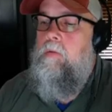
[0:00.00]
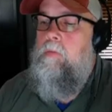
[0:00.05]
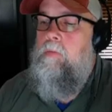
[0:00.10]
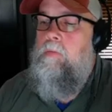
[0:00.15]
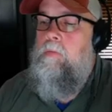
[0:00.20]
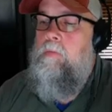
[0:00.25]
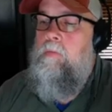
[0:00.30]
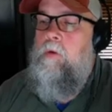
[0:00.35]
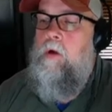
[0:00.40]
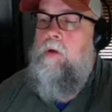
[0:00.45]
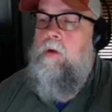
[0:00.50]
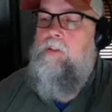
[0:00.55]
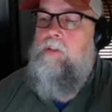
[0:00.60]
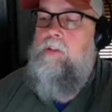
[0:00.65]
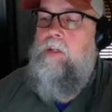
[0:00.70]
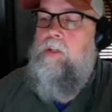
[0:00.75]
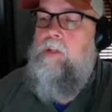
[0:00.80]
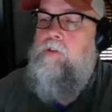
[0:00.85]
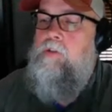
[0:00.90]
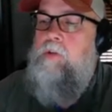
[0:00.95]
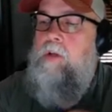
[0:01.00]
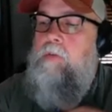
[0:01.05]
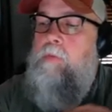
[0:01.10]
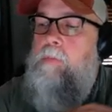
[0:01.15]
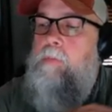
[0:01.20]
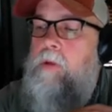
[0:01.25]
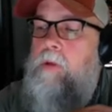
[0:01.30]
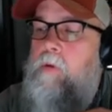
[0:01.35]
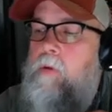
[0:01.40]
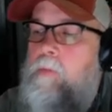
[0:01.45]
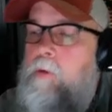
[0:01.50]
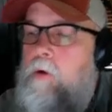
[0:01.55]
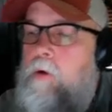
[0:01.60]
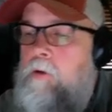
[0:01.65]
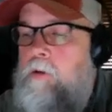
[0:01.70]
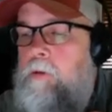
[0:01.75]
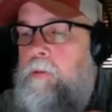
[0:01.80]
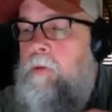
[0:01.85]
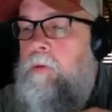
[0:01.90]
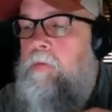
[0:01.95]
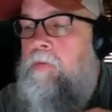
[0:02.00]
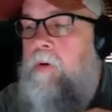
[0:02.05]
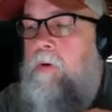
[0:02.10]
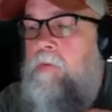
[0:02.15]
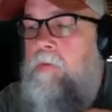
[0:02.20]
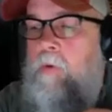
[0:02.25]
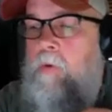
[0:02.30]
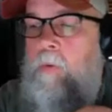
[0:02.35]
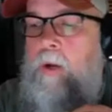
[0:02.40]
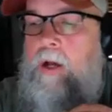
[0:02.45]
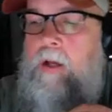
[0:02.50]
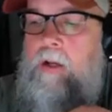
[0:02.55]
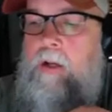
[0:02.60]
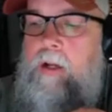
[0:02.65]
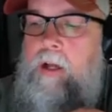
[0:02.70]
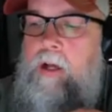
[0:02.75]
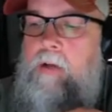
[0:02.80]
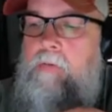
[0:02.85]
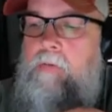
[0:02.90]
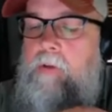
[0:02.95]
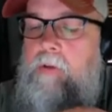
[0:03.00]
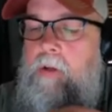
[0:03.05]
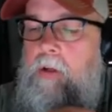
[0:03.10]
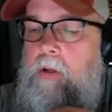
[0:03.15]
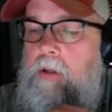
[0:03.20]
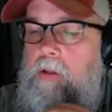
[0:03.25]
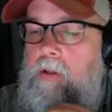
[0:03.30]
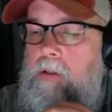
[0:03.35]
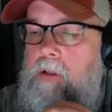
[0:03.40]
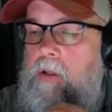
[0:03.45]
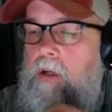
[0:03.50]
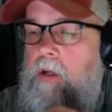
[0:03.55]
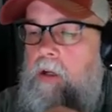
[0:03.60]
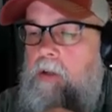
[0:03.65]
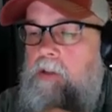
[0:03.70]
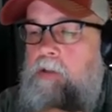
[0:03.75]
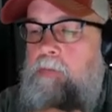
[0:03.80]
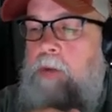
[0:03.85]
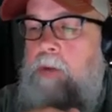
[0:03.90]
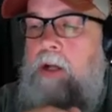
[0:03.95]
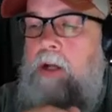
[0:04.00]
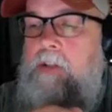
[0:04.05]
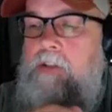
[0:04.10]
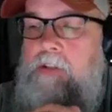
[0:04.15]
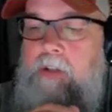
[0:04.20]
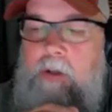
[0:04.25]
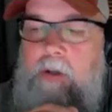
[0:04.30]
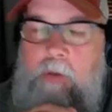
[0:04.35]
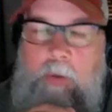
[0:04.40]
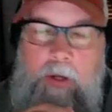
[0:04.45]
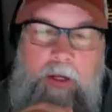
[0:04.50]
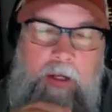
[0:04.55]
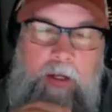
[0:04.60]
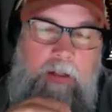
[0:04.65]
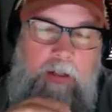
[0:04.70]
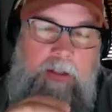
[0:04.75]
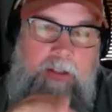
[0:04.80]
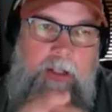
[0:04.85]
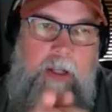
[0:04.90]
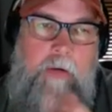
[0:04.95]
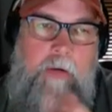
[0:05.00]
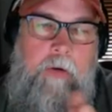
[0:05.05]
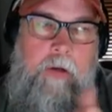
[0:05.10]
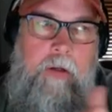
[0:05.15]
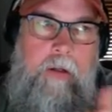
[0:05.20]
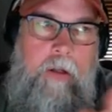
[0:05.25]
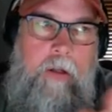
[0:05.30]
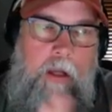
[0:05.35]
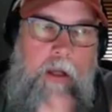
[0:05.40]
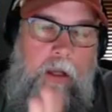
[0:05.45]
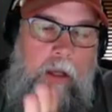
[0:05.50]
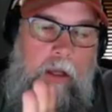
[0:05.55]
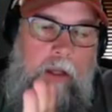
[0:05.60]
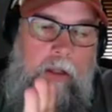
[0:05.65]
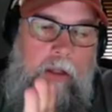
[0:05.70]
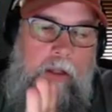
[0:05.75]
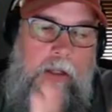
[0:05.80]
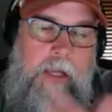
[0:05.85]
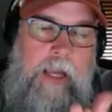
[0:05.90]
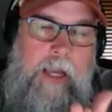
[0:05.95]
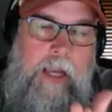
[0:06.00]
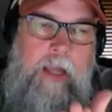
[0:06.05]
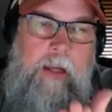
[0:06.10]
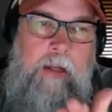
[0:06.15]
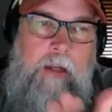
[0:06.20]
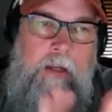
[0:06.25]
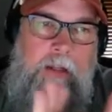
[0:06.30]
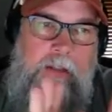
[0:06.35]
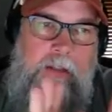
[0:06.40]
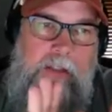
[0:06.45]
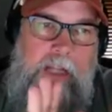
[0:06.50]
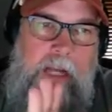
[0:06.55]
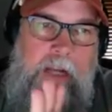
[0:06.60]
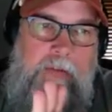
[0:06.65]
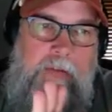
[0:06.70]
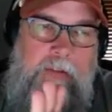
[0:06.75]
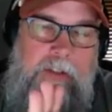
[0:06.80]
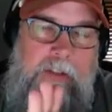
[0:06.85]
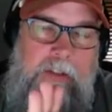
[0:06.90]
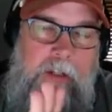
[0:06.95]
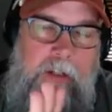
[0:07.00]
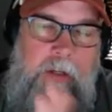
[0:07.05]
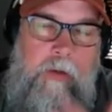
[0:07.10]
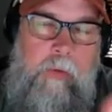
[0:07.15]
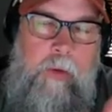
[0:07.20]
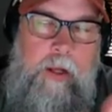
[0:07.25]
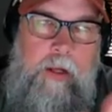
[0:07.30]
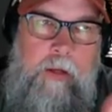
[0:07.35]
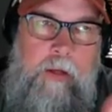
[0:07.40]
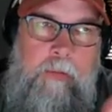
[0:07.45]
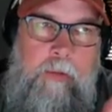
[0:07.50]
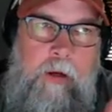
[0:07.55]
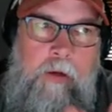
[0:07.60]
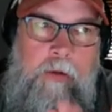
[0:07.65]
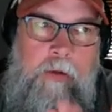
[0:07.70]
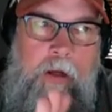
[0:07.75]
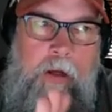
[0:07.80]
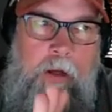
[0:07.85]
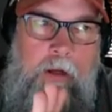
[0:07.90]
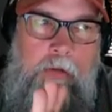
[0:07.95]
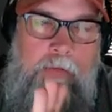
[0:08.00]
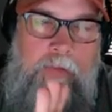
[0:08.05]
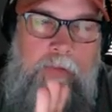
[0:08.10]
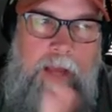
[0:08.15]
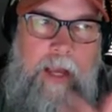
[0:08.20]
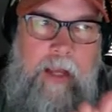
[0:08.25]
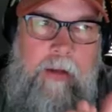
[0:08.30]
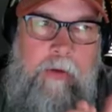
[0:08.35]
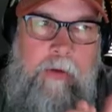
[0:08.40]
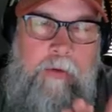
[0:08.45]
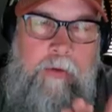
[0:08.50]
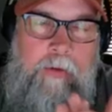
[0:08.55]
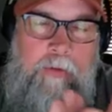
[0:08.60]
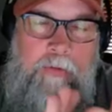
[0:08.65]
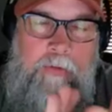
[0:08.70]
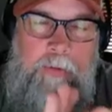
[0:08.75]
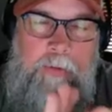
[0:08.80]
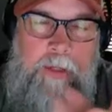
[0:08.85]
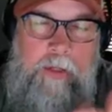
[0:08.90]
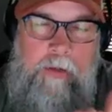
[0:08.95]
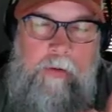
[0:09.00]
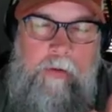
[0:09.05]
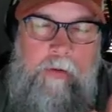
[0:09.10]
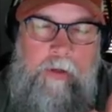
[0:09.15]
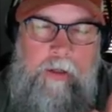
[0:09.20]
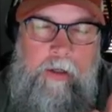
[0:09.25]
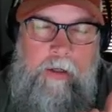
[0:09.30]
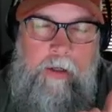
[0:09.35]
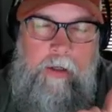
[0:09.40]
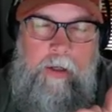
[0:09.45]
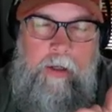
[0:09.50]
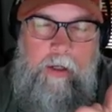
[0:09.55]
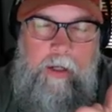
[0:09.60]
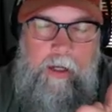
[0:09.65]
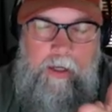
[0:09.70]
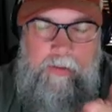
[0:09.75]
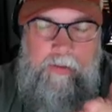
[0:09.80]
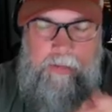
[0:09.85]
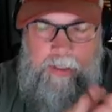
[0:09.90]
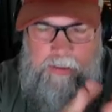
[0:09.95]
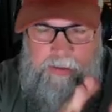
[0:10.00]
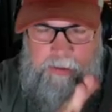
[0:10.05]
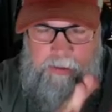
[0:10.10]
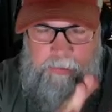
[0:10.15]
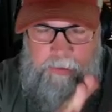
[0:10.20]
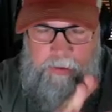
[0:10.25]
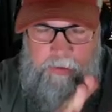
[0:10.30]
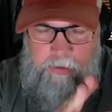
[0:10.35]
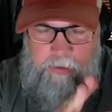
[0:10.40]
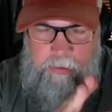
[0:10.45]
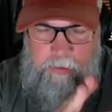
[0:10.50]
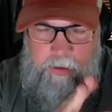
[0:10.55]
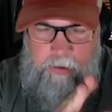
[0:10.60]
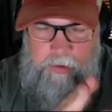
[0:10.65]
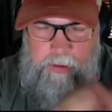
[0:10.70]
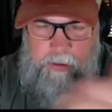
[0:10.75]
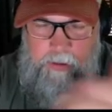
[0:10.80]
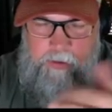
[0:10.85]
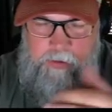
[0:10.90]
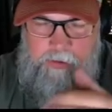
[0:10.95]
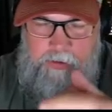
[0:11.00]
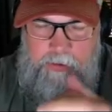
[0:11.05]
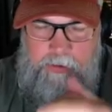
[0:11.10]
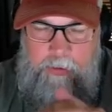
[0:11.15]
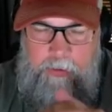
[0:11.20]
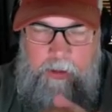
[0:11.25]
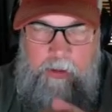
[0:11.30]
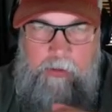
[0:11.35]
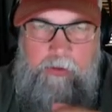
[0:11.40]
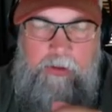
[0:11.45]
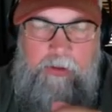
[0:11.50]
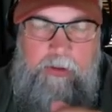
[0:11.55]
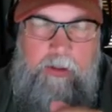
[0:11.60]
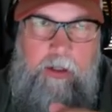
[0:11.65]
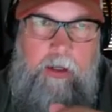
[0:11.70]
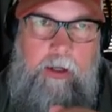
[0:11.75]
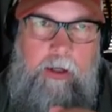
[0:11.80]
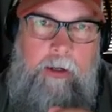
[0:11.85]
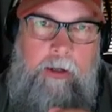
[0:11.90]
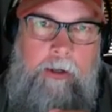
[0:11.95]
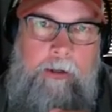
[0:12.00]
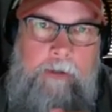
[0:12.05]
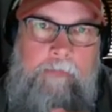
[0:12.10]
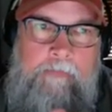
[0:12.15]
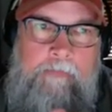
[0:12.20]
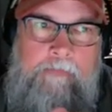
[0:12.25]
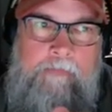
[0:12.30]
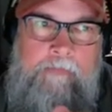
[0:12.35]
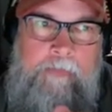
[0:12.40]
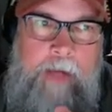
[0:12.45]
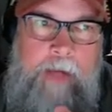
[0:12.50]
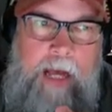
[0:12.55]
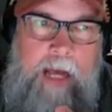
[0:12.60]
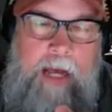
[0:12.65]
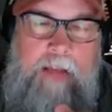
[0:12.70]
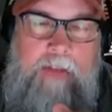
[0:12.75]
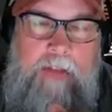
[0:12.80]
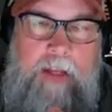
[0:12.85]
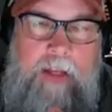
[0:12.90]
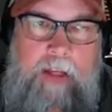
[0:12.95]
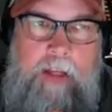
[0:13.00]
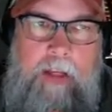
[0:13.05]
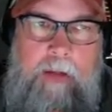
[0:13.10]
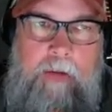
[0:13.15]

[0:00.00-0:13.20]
Mark says, do you have a metering mode you prefer for wildlife? Uh, spot center weighted, etc. In Canon, it's kind of a center weighted mode called evaluative metering, and that's the metering mode I use the most. Uh, I think it,